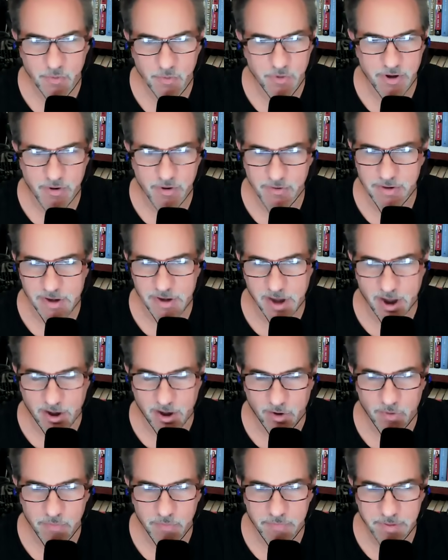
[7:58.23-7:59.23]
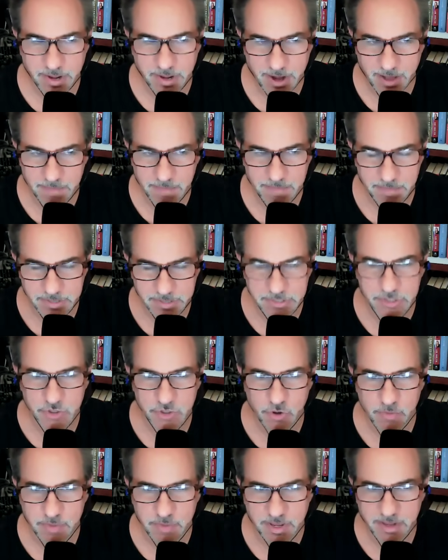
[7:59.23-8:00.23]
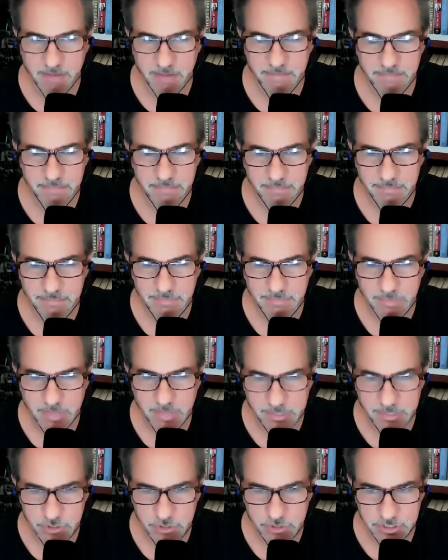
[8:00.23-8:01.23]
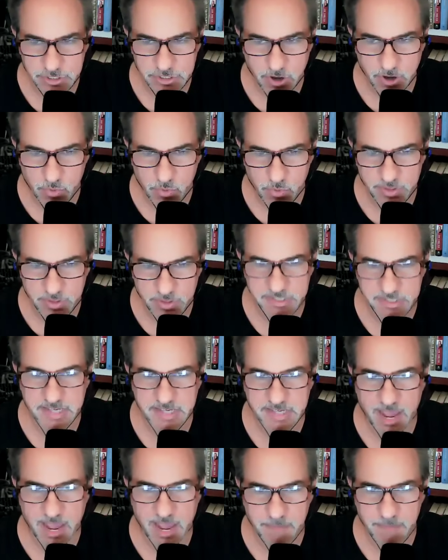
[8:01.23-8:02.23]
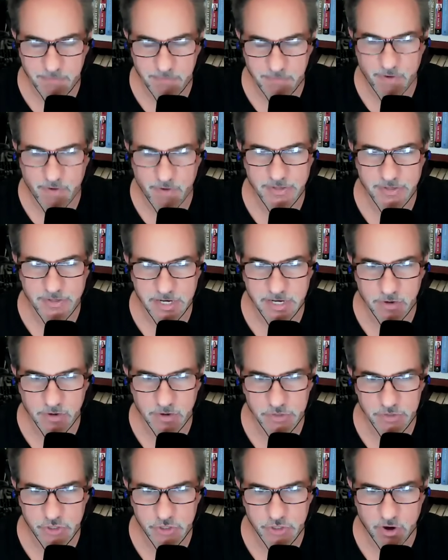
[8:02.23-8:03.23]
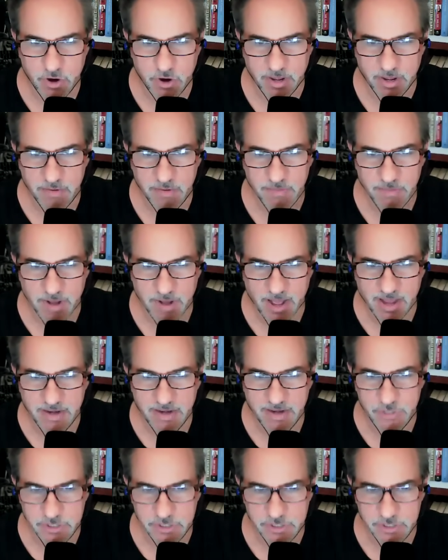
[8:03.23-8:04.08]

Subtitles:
We don't know, but I'm assuming, let's just go with Escape and Frontier's Journey, right?